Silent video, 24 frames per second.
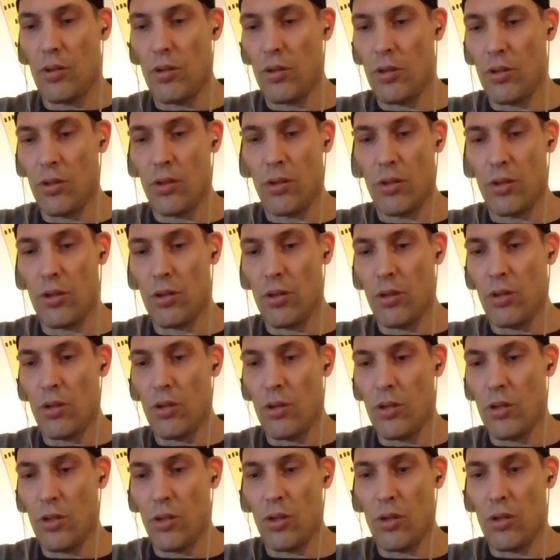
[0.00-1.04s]

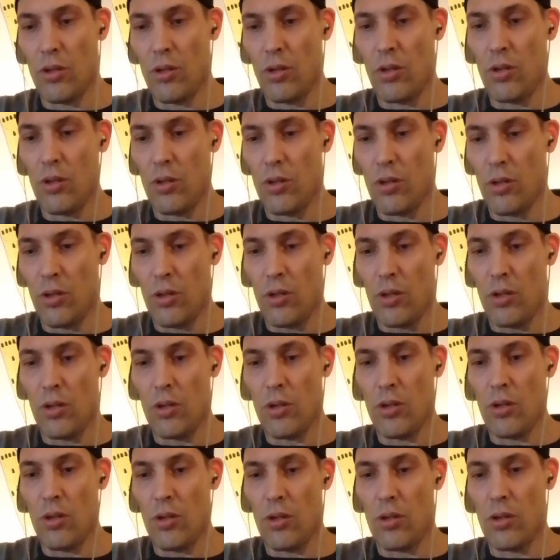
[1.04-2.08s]

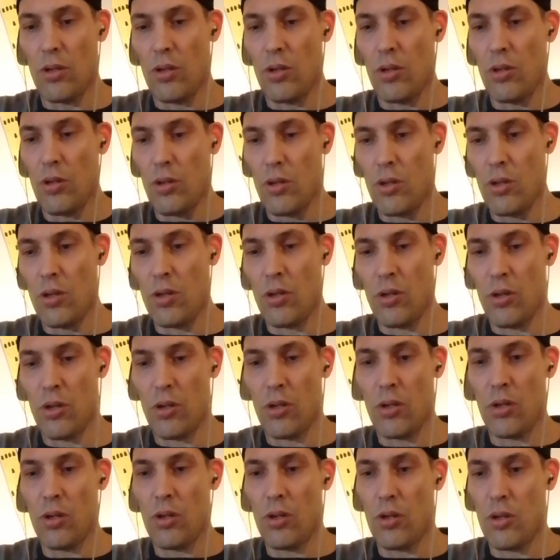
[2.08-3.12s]

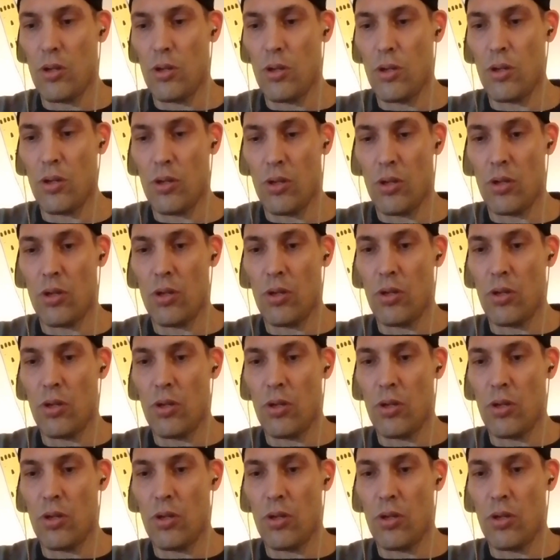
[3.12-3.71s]
Nobody speaks.